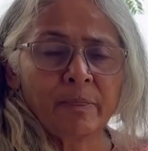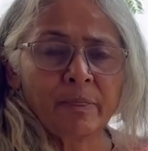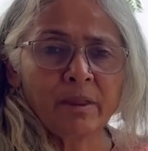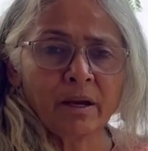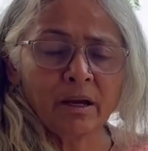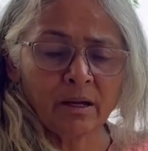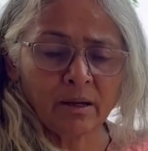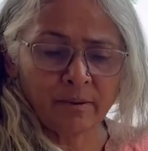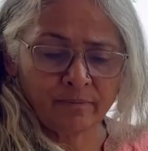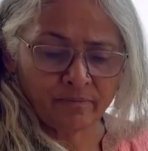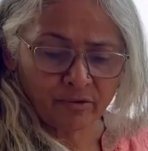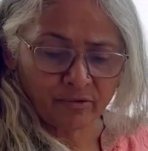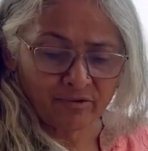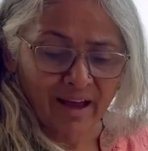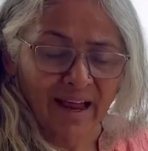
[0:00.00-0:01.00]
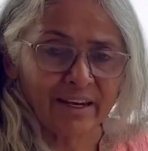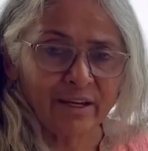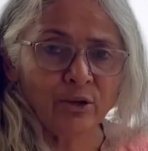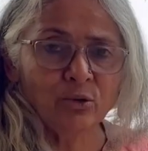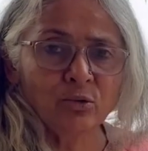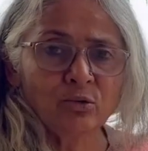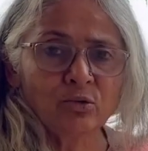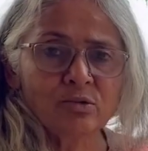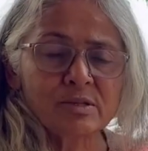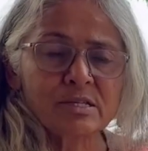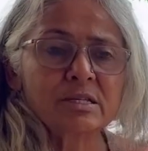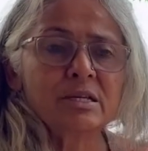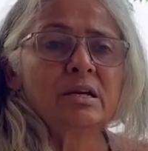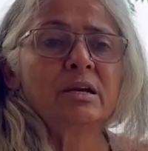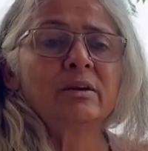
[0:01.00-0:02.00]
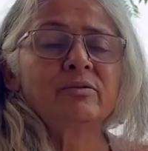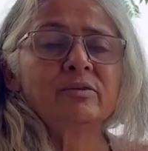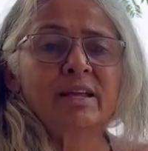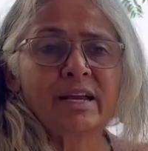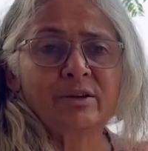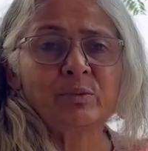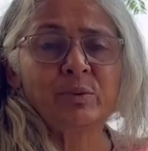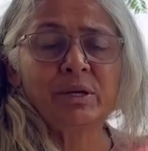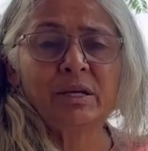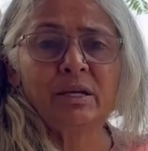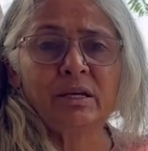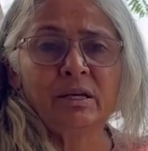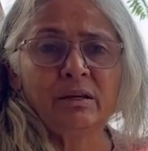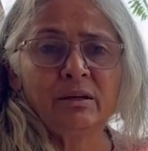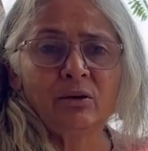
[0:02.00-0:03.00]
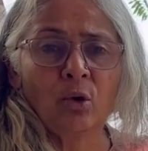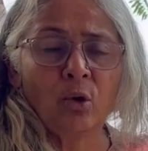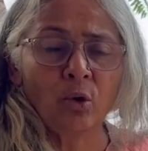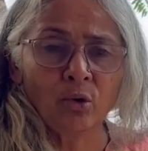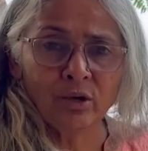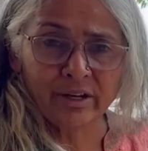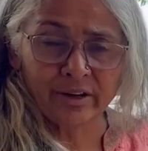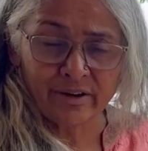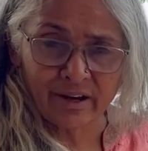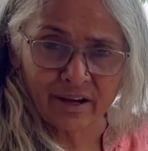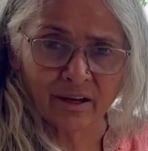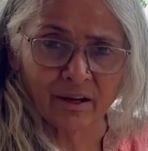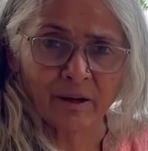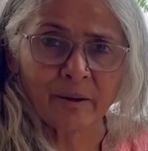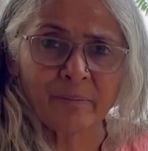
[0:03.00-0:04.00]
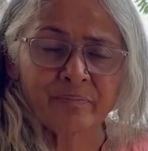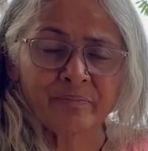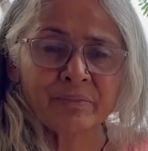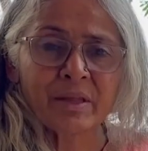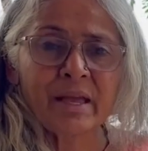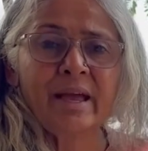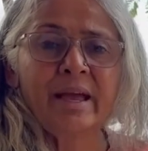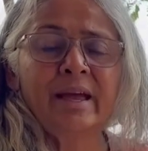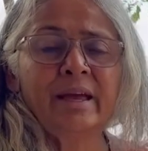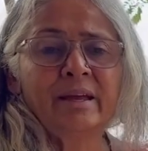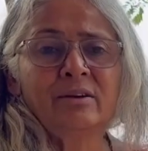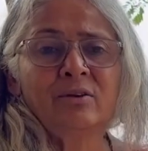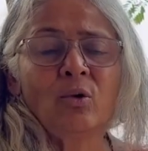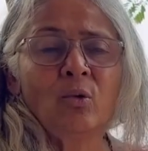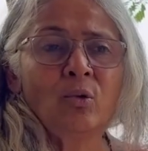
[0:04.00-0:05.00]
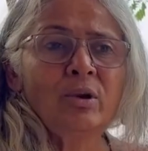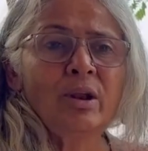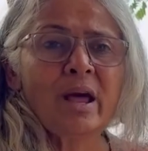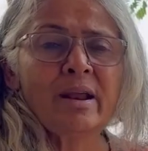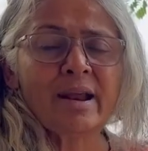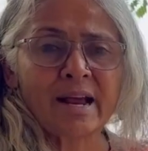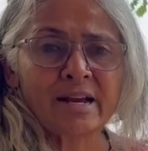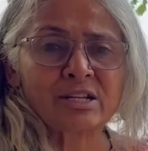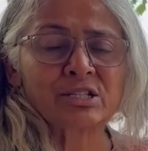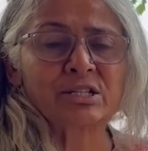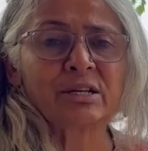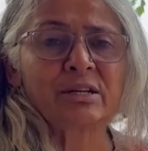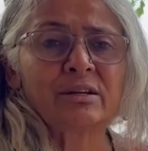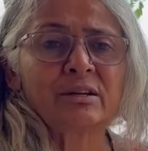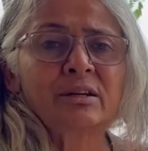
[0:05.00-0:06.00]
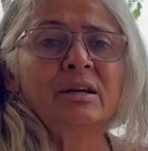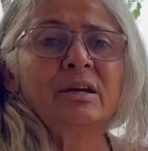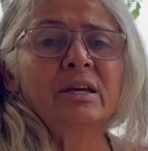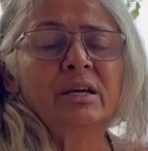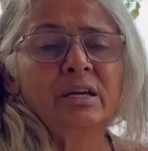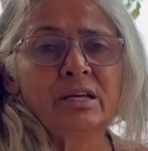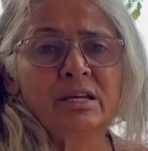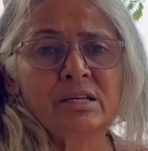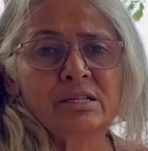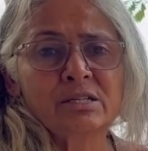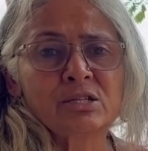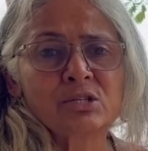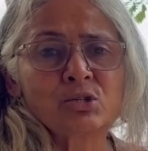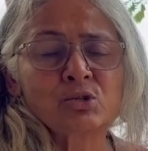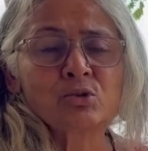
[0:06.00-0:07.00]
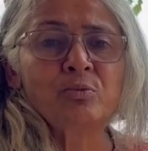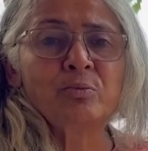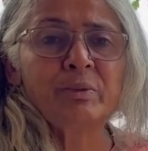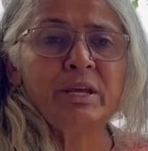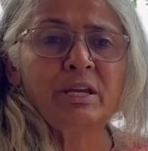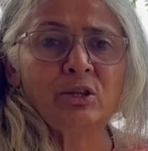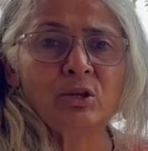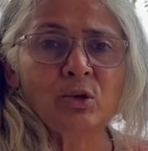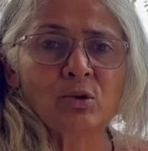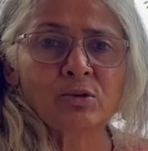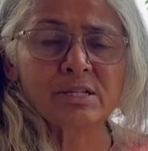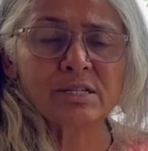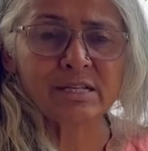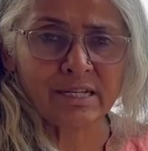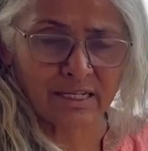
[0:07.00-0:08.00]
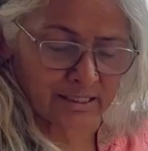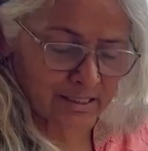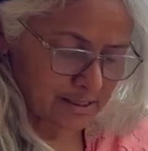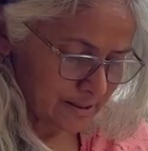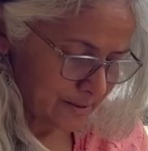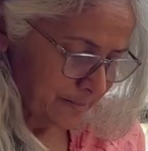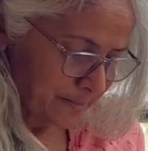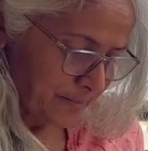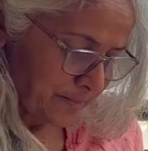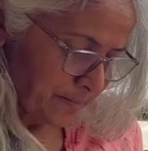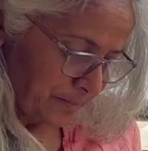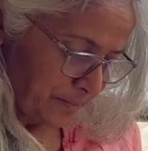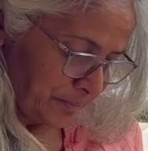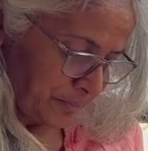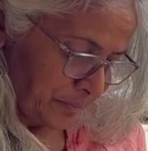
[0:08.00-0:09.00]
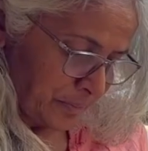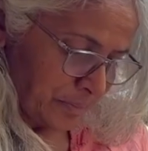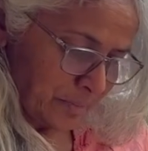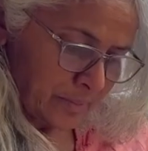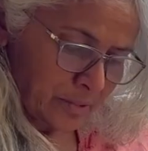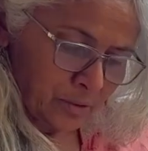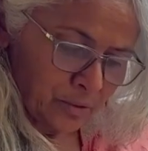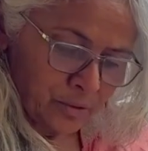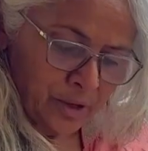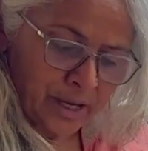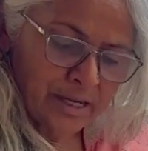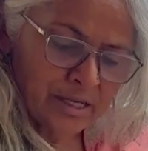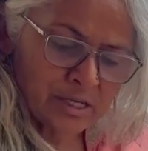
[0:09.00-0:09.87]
the values that we hold dear, and all our action is to meet those needs. Okay,